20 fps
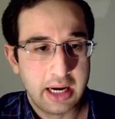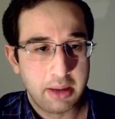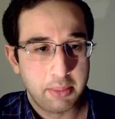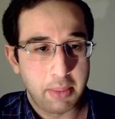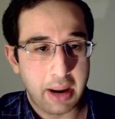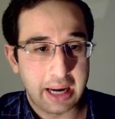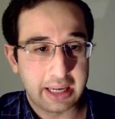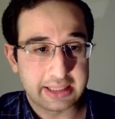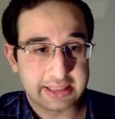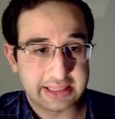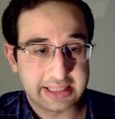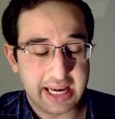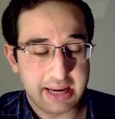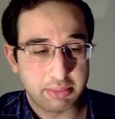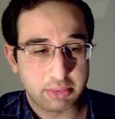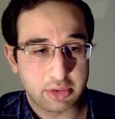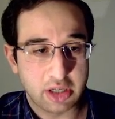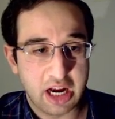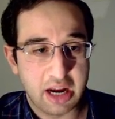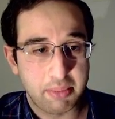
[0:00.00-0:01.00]
But at the same
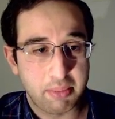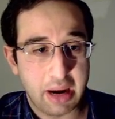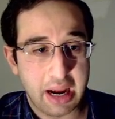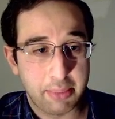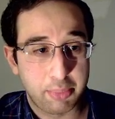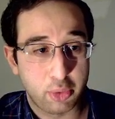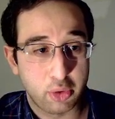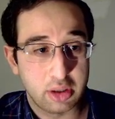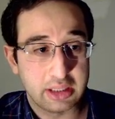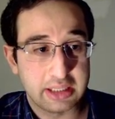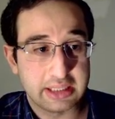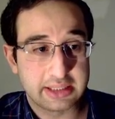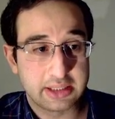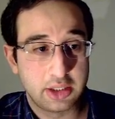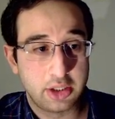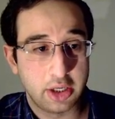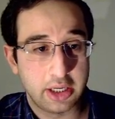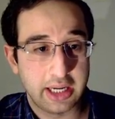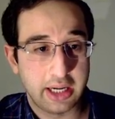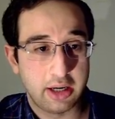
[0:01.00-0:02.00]
time, my opponent is
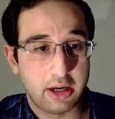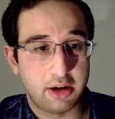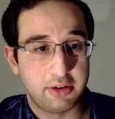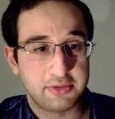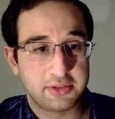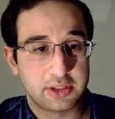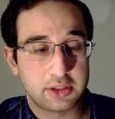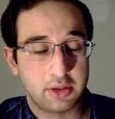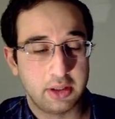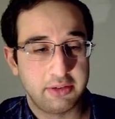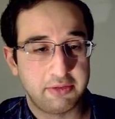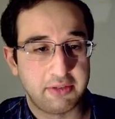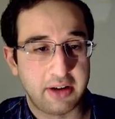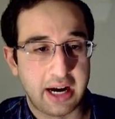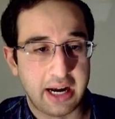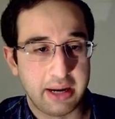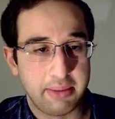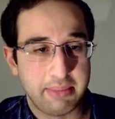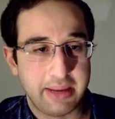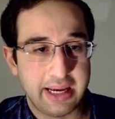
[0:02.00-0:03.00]
good enough, so if
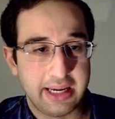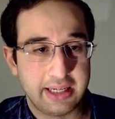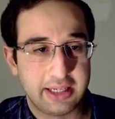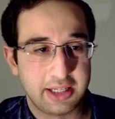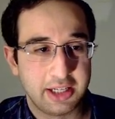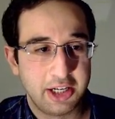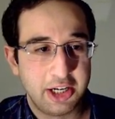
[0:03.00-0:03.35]
I make